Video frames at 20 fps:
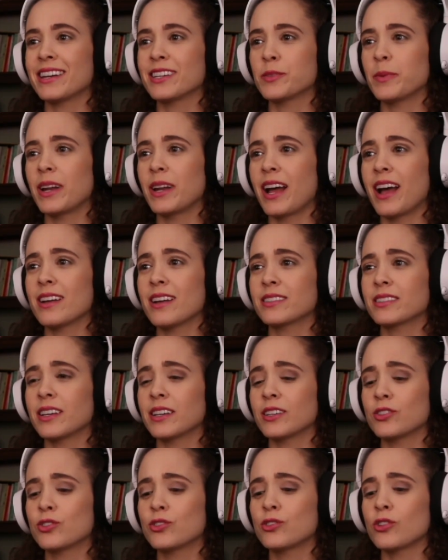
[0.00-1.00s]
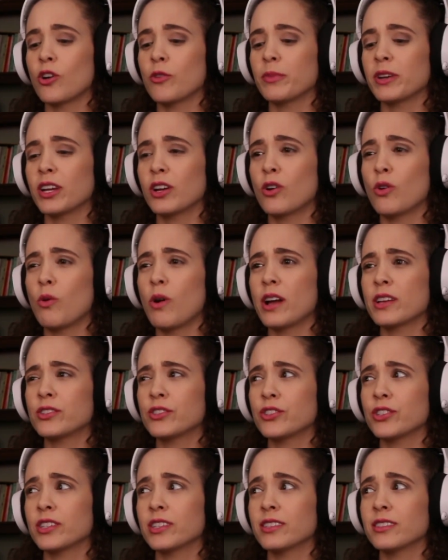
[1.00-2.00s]
has been asking so many
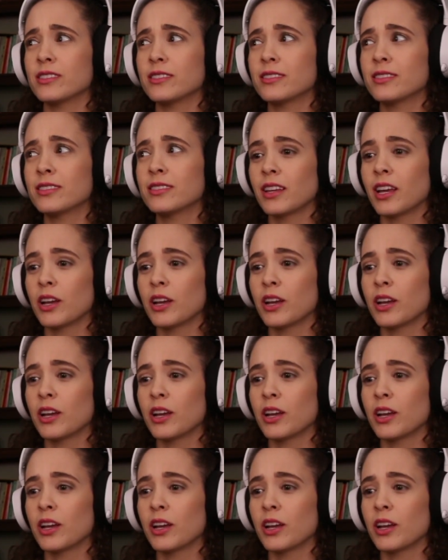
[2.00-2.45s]
questions.